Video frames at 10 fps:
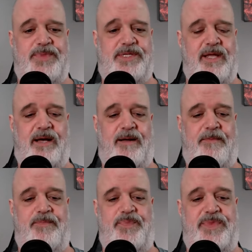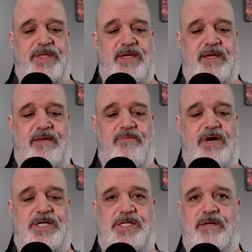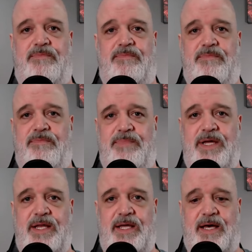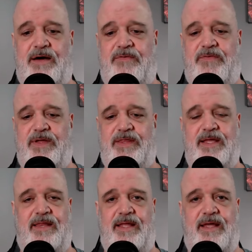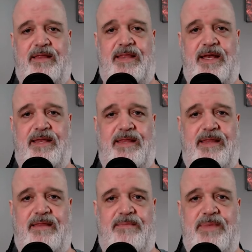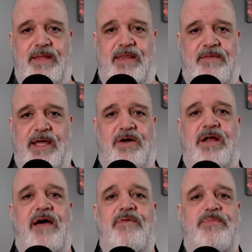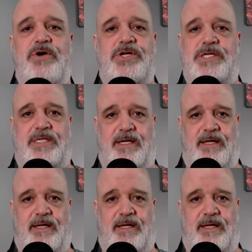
the Russian media outfit than they could have ever purchased.